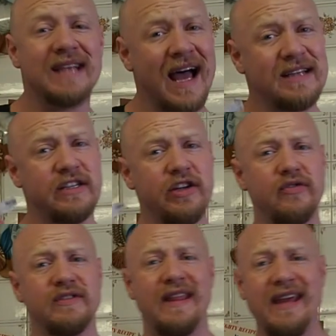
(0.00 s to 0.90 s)
has
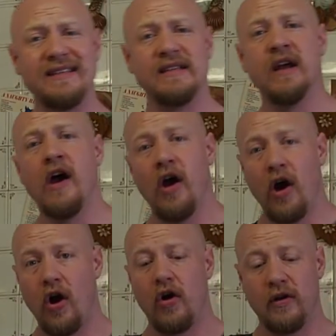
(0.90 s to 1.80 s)
used this
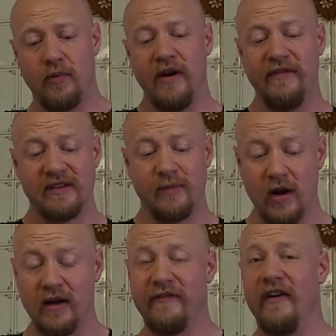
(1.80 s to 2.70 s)
or the previous model,
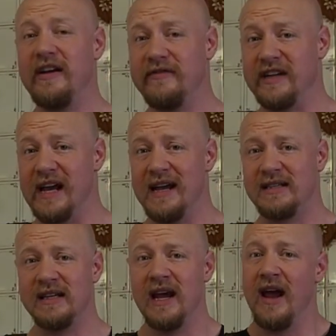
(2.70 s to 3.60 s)
the
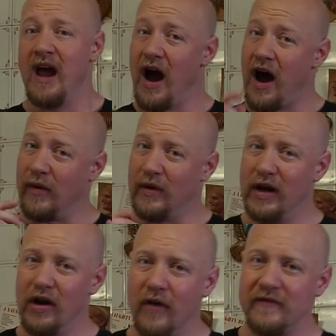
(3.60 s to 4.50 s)
5DS, I would
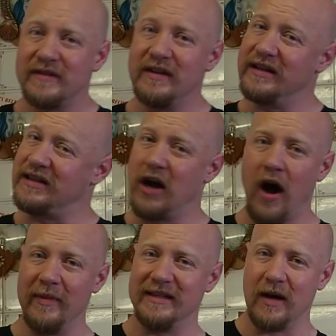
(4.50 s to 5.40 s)
love you to
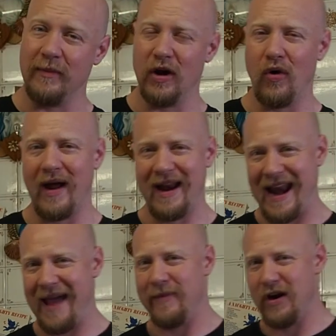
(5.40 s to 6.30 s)
comment down below and
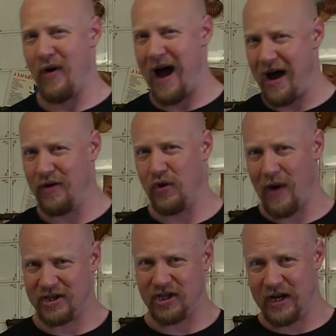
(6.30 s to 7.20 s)
let me know how you
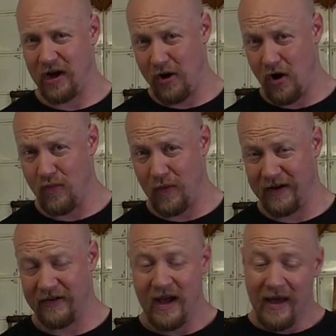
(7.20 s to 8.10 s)
actually got on with
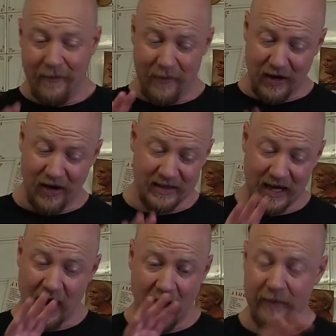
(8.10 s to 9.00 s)
it,
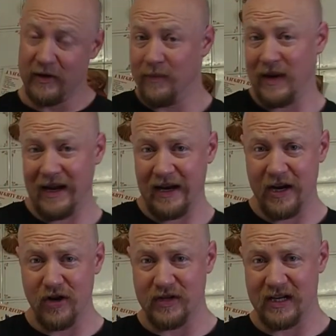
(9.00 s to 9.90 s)
because I'm completely
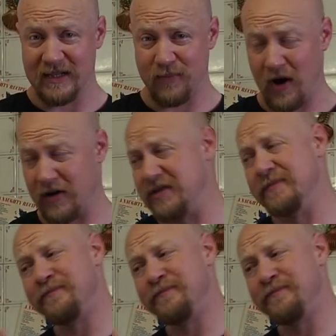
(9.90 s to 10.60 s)
new to this product.